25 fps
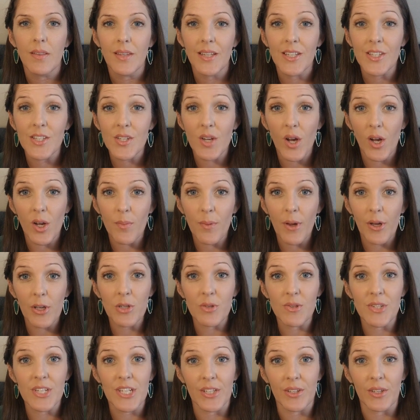Let's talk
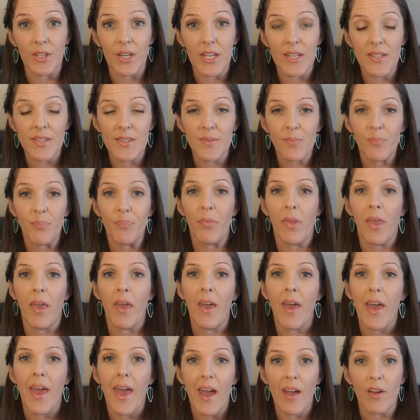about utilities.
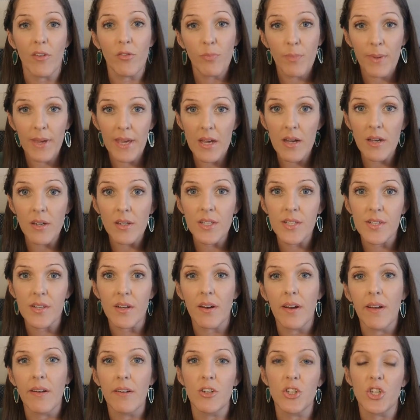FPL is
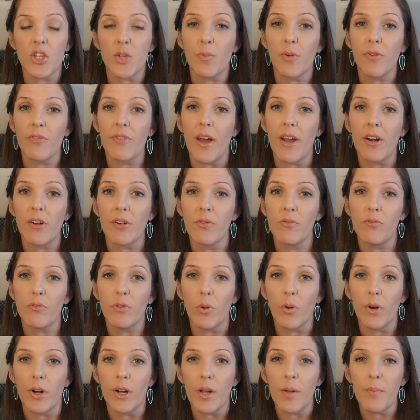our energy provider in
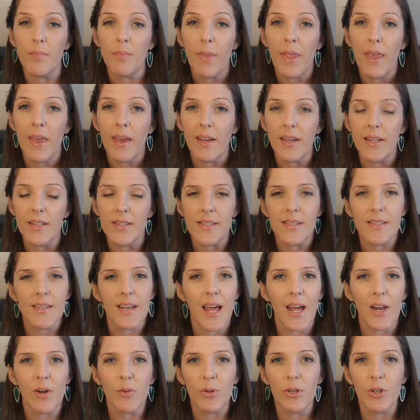Florida. It's
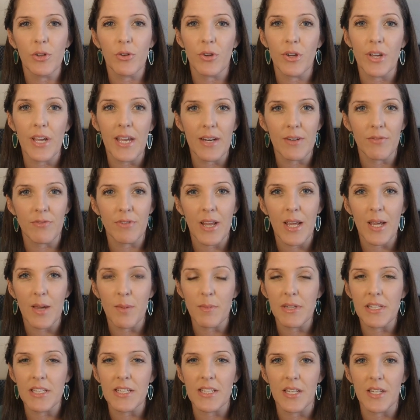not a real creative
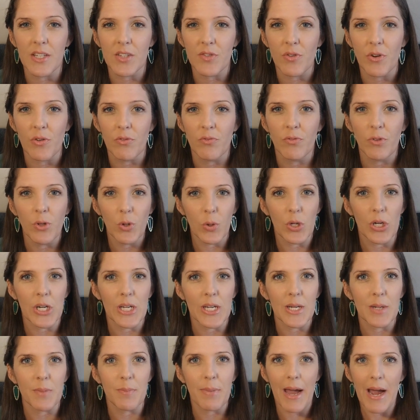name, it stands for
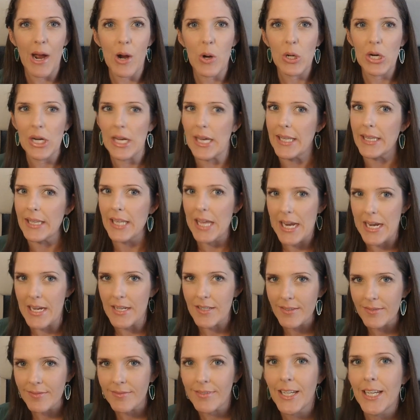Florida Power and
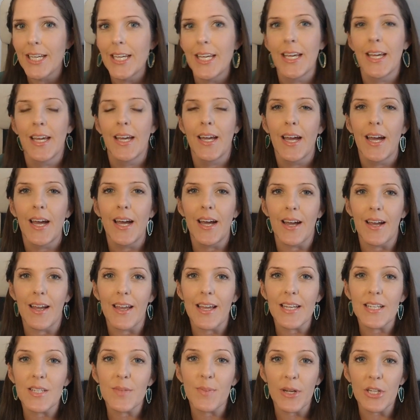Light.
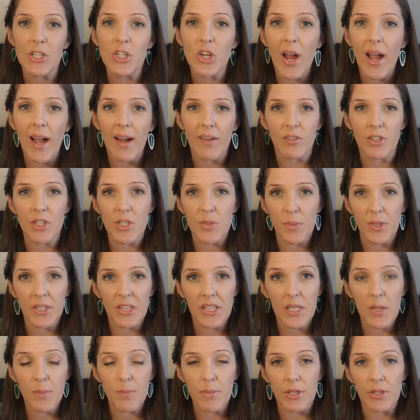Expect your average
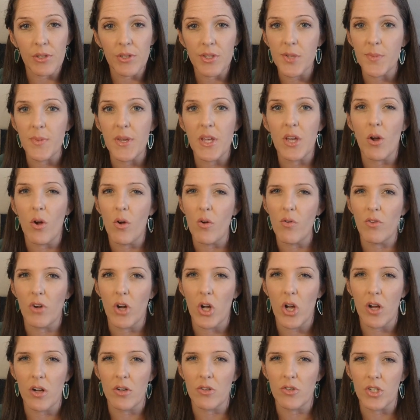monthly bill to be over
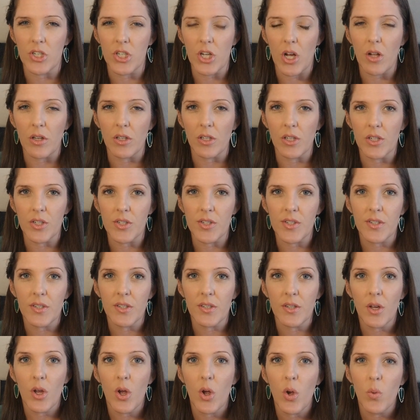$100.
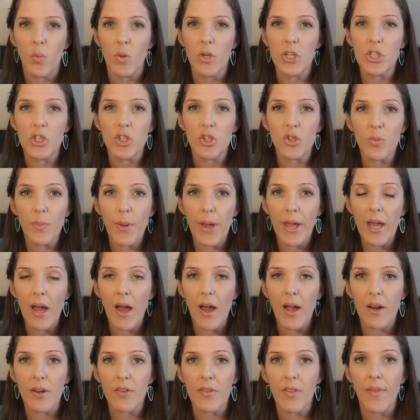We do pay
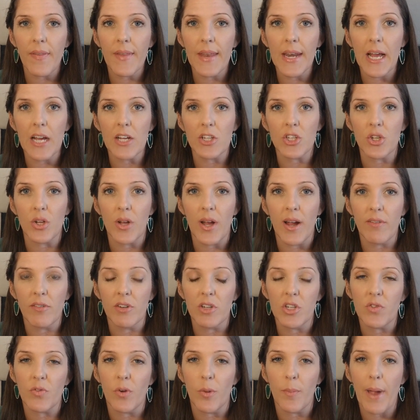higher than the national
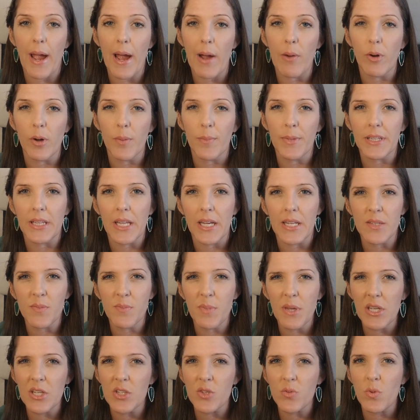average for power, but that's
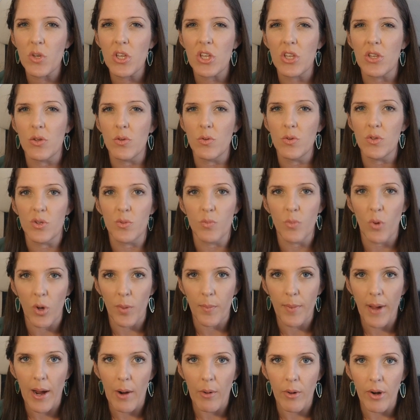because we use
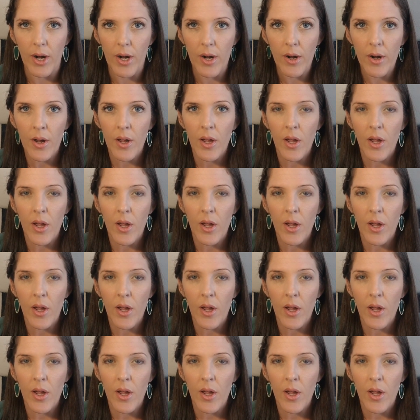more power.